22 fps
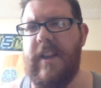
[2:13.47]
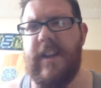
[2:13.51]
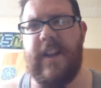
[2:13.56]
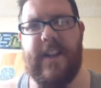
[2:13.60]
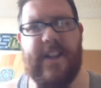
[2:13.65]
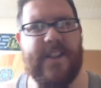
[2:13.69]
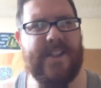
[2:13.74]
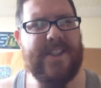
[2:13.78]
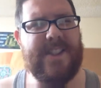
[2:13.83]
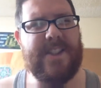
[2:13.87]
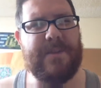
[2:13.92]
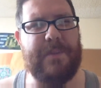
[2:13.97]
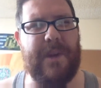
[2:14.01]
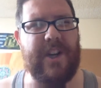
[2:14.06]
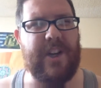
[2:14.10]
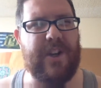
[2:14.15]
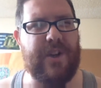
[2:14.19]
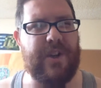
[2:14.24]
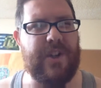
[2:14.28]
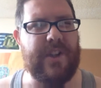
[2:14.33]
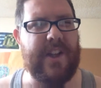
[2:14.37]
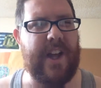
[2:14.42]
doesn't spend a
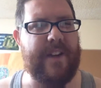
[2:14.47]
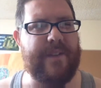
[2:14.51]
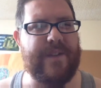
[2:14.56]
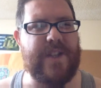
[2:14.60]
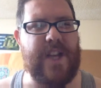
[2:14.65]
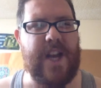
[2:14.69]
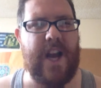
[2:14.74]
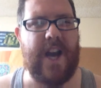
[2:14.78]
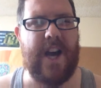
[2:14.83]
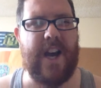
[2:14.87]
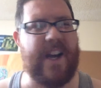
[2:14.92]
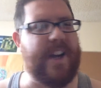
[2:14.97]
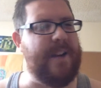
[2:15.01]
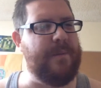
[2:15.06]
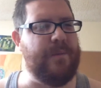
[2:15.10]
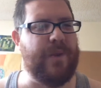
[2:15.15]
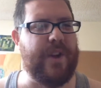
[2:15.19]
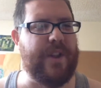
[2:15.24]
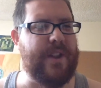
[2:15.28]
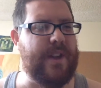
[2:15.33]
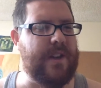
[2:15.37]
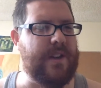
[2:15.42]
whole lot of time
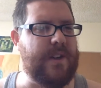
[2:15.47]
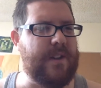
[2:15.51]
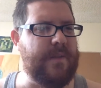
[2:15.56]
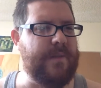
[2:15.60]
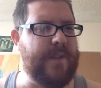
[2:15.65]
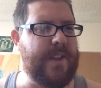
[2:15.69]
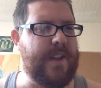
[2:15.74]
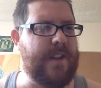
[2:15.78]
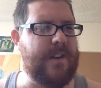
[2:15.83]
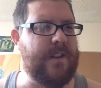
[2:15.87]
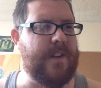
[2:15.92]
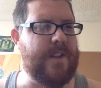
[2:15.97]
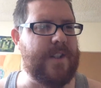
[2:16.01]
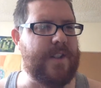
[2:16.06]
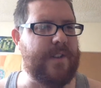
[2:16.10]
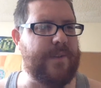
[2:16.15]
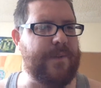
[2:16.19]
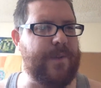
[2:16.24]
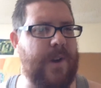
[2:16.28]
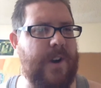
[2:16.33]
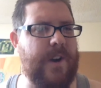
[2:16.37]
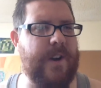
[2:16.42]
with her as a
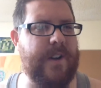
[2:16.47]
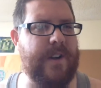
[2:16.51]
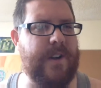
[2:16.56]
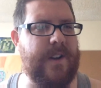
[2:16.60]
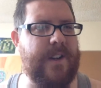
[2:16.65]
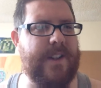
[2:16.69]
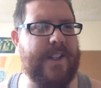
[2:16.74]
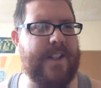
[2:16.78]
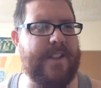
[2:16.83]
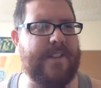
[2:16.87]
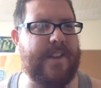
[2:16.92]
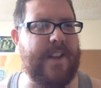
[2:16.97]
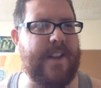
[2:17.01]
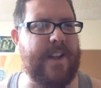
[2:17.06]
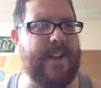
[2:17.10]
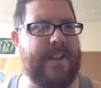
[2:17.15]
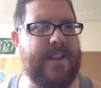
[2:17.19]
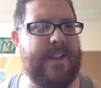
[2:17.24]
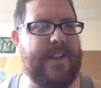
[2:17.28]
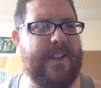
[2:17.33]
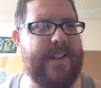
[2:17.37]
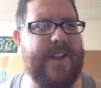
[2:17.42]
frog, or at least, like,
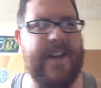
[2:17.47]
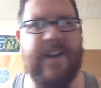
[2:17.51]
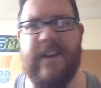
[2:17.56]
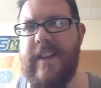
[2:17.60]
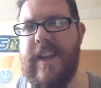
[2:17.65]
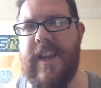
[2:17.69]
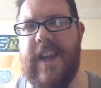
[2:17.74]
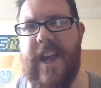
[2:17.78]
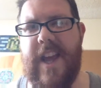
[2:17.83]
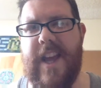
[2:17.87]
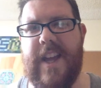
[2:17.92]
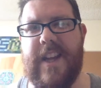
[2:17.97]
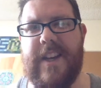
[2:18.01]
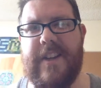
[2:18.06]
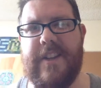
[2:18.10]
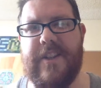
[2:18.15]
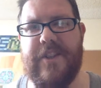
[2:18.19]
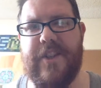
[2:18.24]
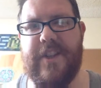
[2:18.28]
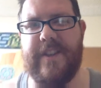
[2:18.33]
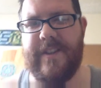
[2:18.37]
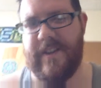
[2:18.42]
near the
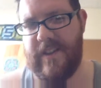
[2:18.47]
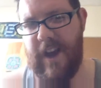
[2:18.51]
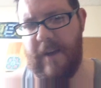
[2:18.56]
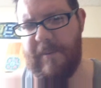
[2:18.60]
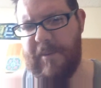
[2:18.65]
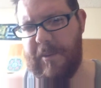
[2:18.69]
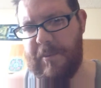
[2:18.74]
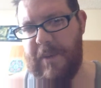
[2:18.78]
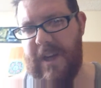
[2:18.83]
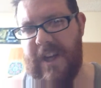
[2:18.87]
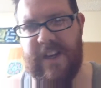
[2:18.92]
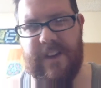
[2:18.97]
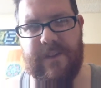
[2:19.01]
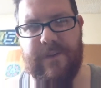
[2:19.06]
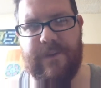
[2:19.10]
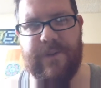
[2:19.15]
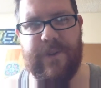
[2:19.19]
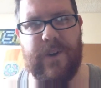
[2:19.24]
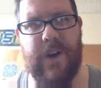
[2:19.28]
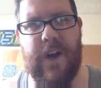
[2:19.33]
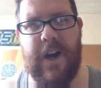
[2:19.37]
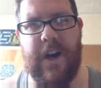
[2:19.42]
end, she stops being a
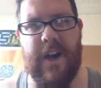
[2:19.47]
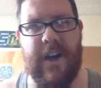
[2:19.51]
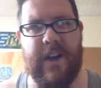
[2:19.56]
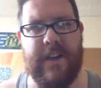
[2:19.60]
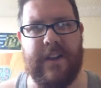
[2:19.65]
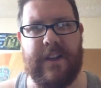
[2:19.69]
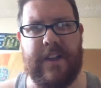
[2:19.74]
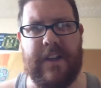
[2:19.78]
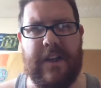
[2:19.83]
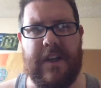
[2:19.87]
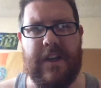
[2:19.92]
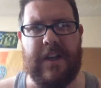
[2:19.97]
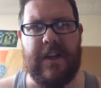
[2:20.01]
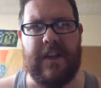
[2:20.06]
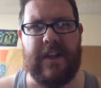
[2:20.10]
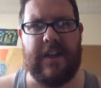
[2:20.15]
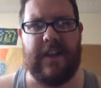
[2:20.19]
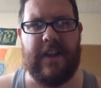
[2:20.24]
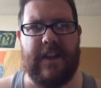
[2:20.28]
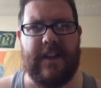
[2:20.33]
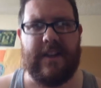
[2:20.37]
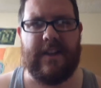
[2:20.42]
frog,
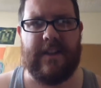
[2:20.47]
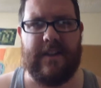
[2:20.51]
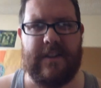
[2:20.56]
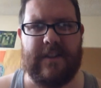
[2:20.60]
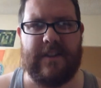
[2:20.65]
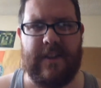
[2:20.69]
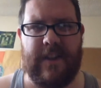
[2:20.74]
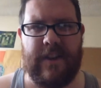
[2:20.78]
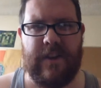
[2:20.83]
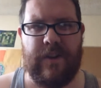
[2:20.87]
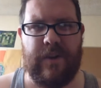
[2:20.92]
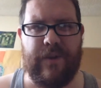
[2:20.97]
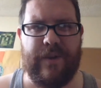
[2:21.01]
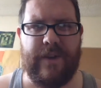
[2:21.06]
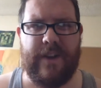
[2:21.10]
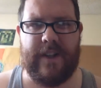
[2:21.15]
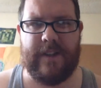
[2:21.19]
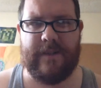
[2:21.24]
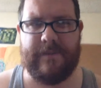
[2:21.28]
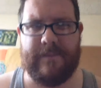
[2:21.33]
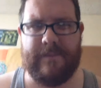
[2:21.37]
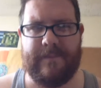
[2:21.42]

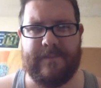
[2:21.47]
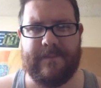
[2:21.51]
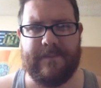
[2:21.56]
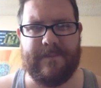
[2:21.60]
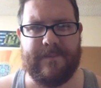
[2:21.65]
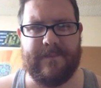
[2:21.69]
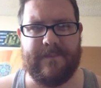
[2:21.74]
so